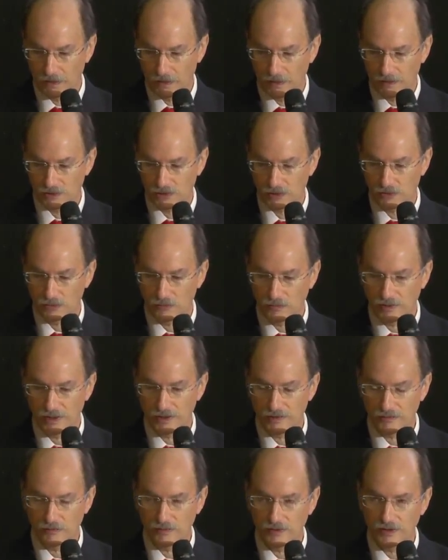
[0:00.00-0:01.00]
And so the way
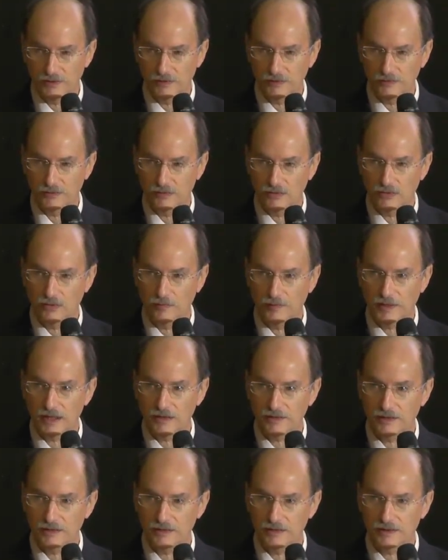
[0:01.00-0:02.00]
that we go
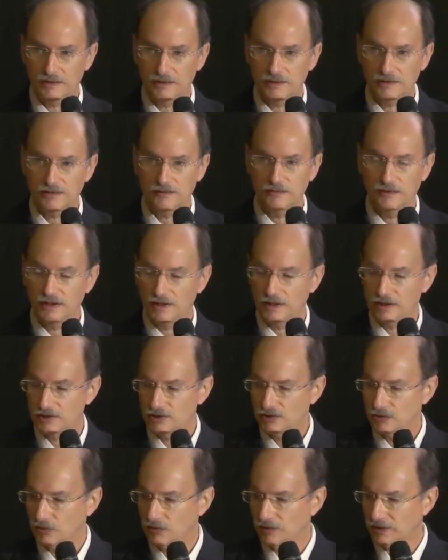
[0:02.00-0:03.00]
about it is we take
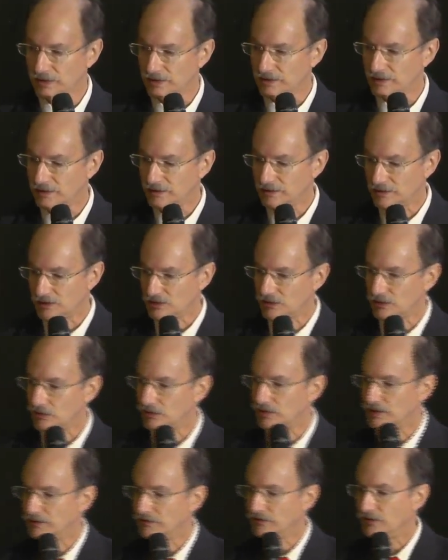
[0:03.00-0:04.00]
stories, like the
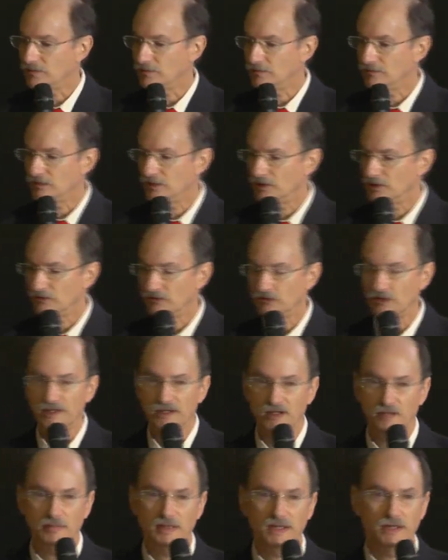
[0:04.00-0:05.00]
story from uh,
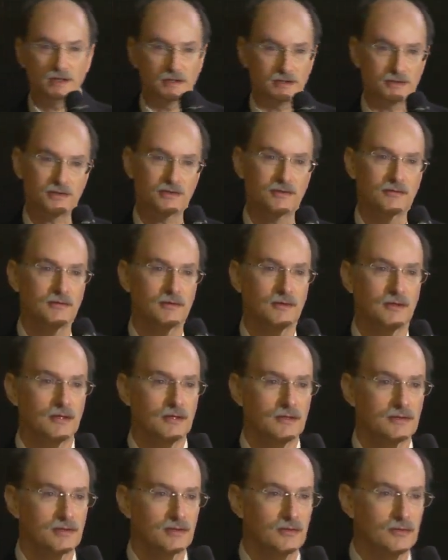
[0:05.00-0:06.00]
Frankie Peanuts.
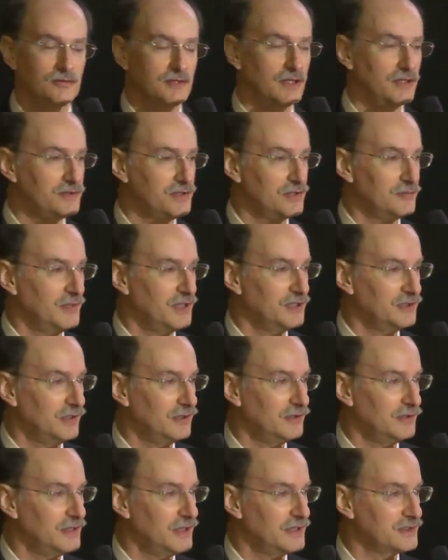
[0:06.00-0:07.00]
So Nelson
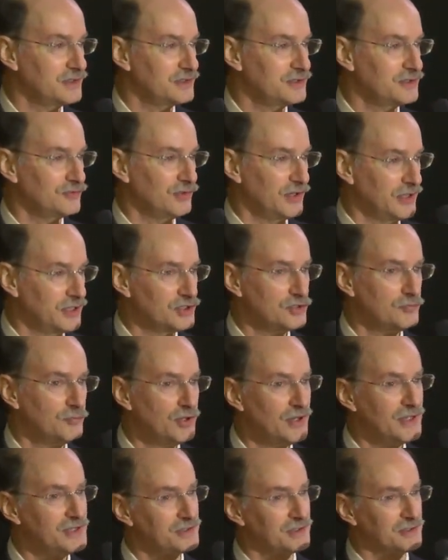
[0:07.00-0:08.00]
Mandela has a strange
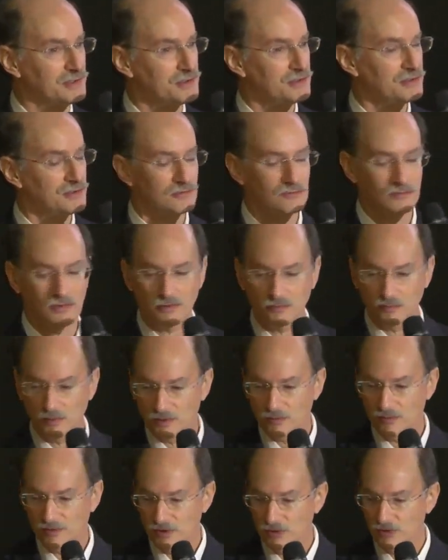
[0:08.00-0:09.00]
presence. Well, what
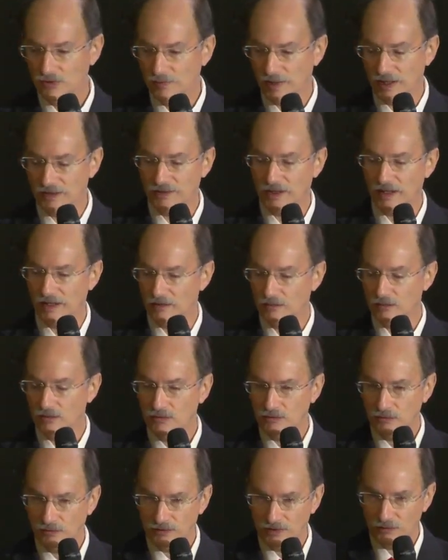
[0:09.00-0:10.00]
do we do about that?
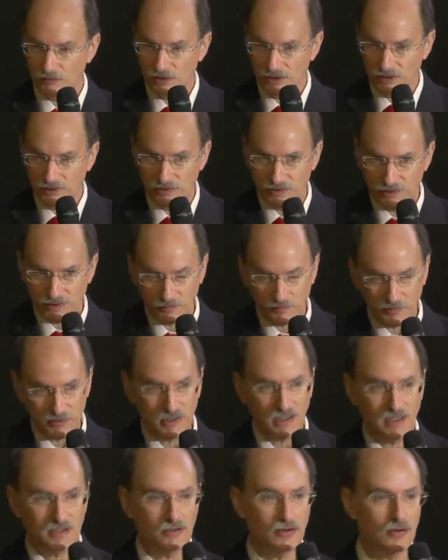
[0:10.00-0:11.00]
Well, we, we simply
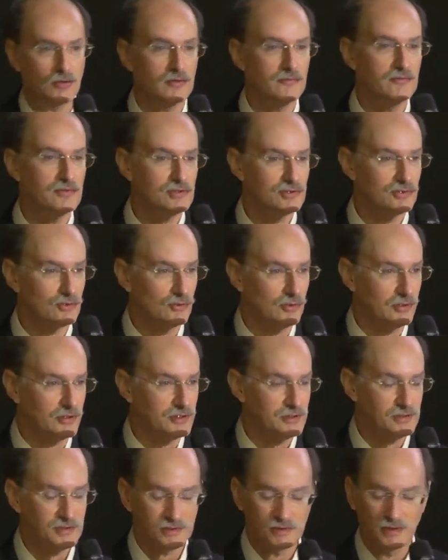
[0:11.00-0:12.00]
take all of the
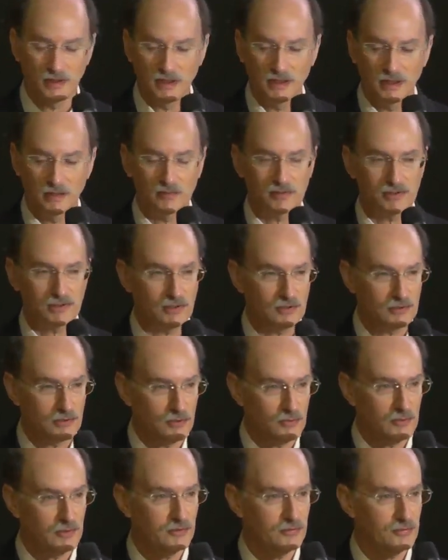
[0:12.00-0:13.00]
stories and we start
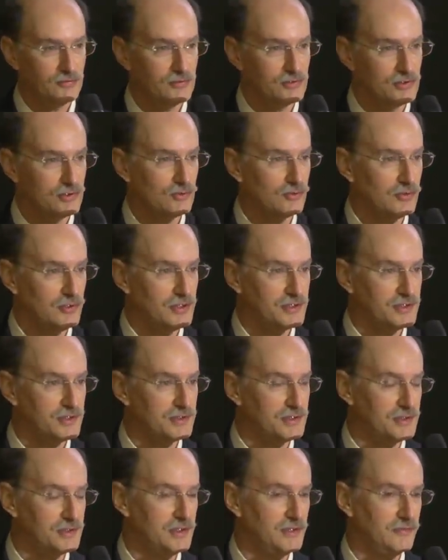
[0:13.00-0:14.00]
going through the stories
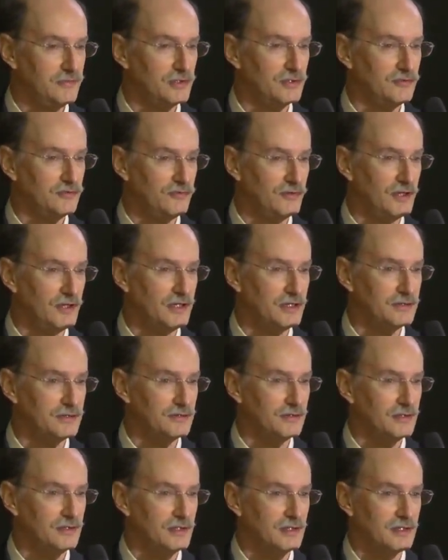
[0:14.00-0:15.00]
and see if you can find
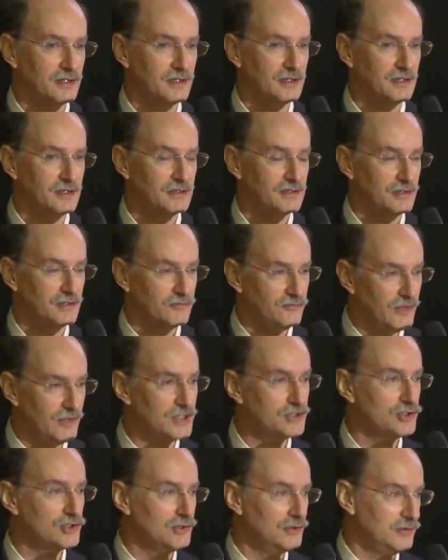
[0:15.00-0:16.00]
a
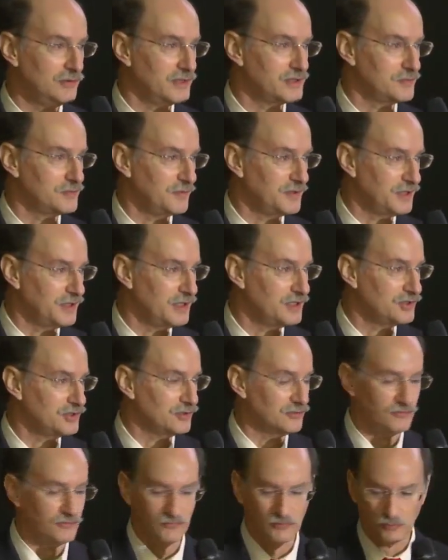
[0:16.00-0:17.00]
conventional
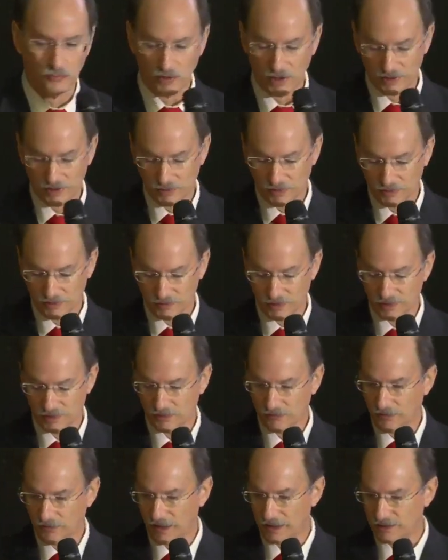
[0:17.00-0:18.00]
explanation for why you get these
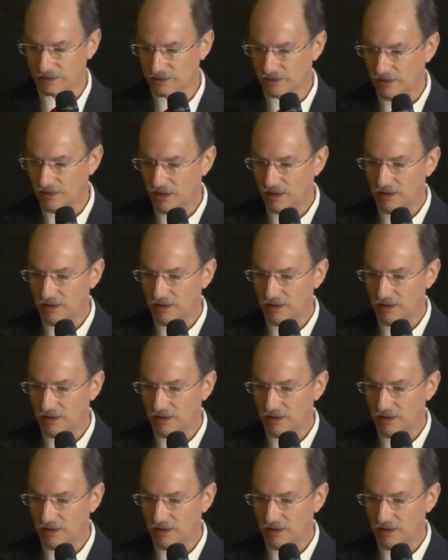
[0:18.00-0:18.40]
effects.